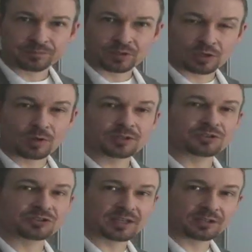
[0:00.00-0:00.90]
they're going to
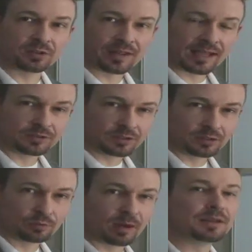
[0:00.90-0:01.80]
signal that to
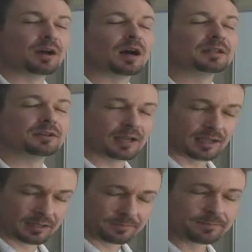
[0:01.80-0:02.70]
you by nodding their
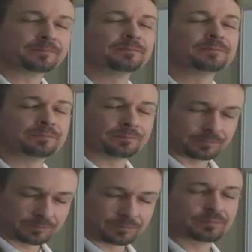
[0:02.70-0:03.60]
head.
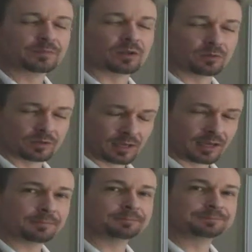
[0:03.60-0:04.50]

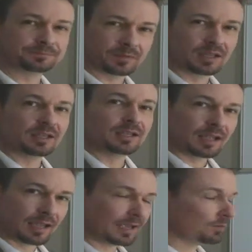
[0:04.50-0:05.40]
Okay?
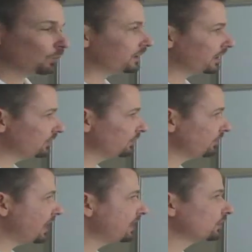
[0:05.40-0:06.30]
And when they do
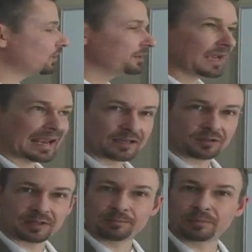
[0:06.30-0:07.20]
that, you're going to
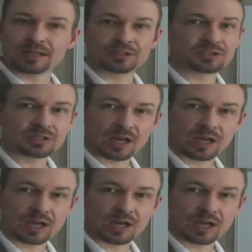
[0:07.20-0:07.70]
anchor them by just